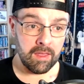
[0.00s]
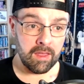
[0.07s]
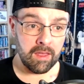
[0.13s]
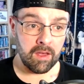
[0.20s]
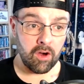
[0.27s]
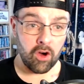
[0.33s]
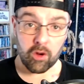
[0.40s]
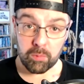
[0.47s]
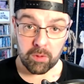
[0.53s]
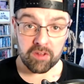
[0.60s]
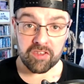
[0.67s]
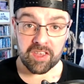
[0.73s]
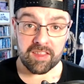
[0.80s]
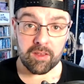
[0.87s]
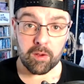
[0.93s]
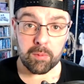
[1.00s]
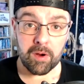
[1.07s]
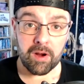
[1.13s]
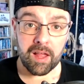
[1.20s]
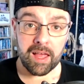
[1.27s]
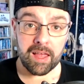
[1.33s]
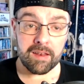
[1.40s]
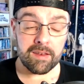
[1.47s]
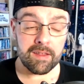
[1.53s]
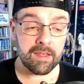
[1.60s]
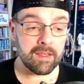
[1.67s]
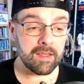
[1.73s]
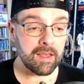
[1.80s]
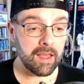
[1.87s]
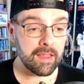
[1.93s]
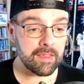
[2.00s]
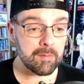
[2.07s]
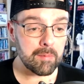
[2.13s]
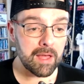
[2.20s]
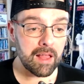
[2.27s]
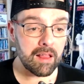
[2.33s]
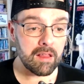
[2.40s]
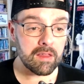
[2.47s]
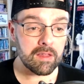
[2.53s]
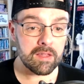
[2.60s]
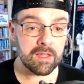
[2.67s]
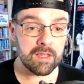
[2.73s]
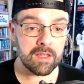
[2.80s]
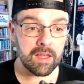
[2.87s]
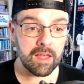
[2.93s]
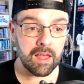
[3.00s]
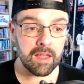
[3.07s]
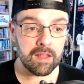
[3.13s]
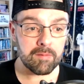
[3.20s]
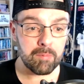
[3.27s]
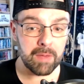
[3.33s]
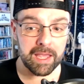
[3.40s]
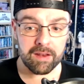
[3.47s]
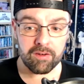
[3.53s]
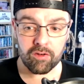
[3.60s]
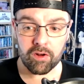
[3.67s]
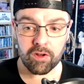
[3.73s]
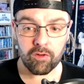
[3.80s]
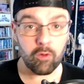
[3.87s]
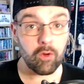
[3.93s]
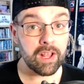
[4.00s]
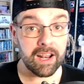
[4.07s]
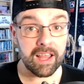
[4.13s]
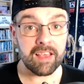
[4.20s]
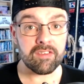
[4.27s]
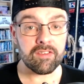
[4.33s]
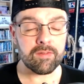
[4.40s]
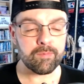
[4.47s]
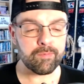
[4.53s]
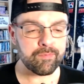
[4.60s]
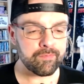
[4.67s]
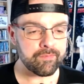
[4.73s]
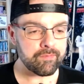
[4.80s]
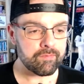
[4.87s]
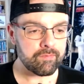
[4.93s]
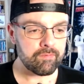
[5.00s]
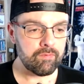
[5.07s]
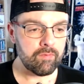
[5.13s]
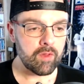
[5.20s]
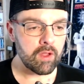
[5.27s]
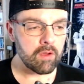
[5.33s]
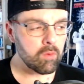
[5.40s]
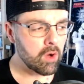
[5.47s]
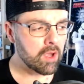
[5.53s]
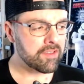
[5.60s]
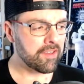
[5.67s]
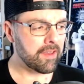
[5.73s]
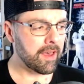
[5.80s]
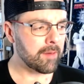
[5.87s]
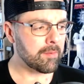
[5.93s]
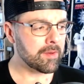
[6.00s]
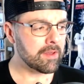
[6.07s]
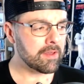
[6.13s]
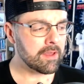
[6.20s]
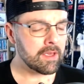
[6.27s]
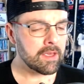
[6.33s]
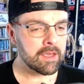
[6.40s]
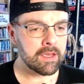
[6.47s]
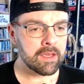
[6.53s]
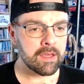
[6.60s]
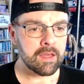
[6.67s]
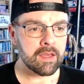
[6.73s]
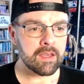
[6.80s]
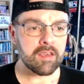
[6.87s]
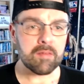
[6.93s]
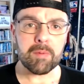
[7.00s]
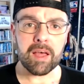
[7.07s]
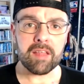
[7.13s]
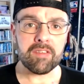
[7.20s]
Autobots get the upper hand in the battle, and Megatron, realising what's happened, commands